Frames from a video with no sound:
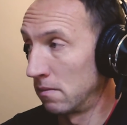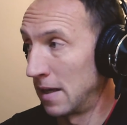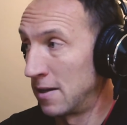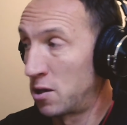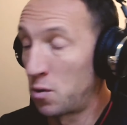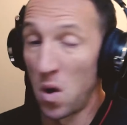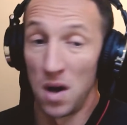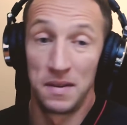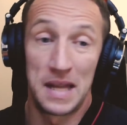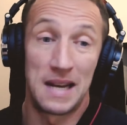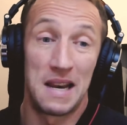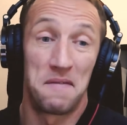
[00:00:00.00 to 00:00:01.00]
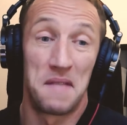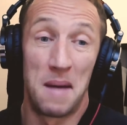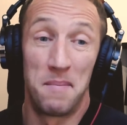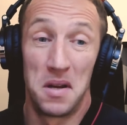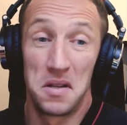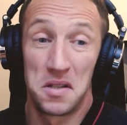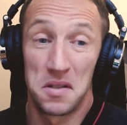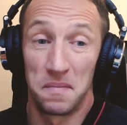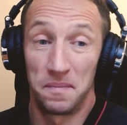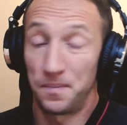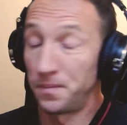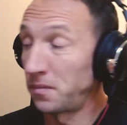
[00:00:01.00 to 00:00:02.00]
squat and deadlift numbers.
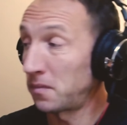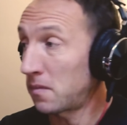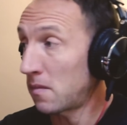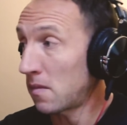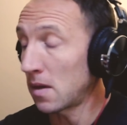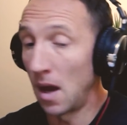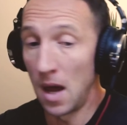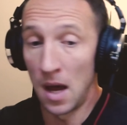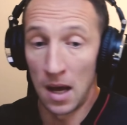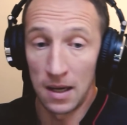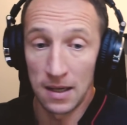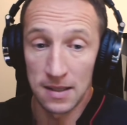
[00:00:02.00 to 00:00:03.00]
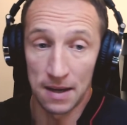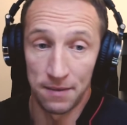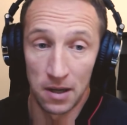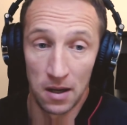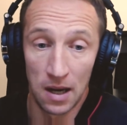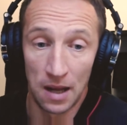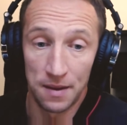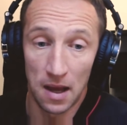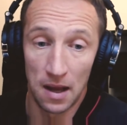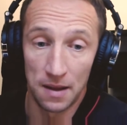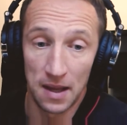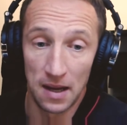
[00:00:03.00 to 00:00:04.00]
Let's have a look.
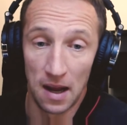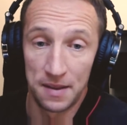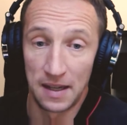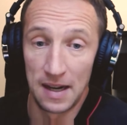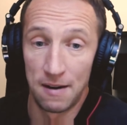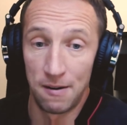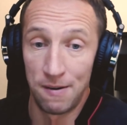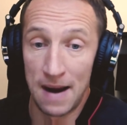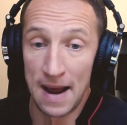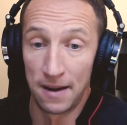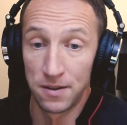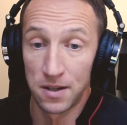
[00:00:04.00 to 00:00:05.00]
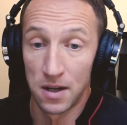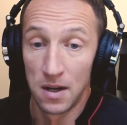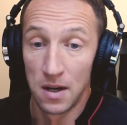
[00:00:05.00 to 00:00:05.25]
I think they're around.